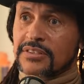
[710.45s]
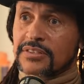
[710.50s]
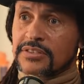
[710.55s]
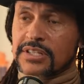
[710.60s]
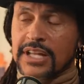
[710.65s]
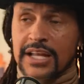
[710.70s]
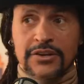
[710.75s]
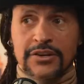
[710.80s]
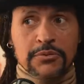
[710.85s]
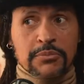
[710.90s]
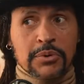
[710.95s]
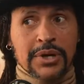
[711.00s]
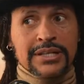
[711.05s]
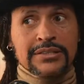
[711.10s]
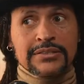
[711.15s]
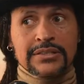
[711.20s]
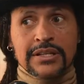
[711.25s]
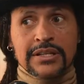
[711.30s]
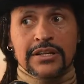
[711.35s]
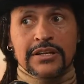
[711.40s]
So now your
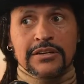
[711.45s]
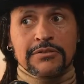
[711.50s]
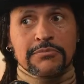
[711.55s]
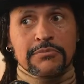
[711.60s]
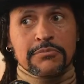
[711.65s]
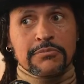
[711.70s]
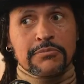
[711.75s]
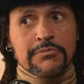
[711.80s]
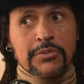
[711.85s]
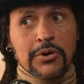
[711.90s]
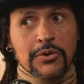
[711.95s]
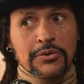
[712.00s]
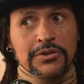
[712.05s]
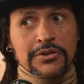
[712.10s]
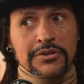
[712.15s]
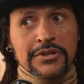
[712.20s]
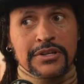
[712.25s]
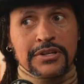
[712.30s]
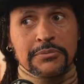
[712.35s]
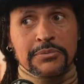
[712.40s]
brain's lit up, both
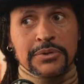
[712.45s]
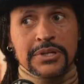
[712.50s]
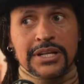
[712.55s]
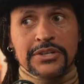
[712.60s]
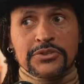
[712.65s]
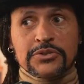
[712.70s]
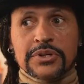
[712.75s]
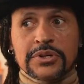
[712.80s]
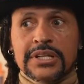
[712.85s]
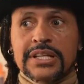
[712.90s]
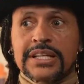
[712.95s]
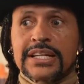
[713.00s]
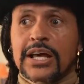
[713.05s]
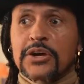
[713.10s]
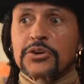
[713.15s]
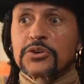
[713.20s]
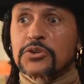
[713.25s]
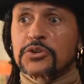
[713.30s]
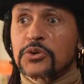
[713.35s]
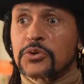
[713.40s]
are lit up electrically,
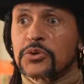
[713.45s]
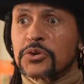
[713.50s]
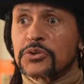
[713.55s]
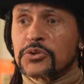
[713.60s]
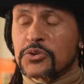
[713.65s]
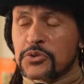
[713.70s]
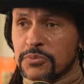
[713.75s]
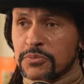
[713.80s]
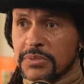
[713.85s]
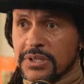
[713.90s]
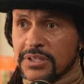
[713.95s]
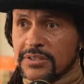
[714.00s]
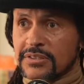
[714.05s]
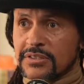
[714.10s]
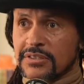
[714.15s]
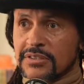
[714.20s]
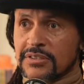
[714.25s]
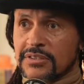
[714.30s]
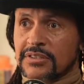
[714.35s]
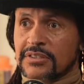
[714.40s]
now you're doing
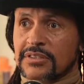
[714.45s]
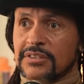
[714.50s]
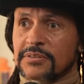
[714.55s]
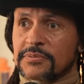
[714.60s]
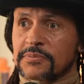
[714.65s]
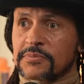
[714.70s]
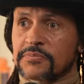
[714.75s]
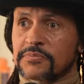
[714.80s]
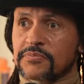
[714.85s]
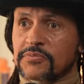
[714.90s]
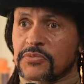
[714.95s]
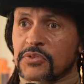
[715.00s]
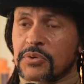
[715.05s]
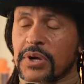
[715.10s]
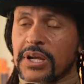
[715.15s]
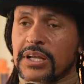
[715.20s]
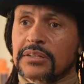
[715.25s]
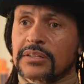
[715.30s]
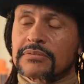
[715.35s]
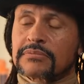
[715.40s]
attunement,
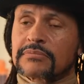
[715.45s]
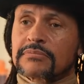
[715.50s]
right?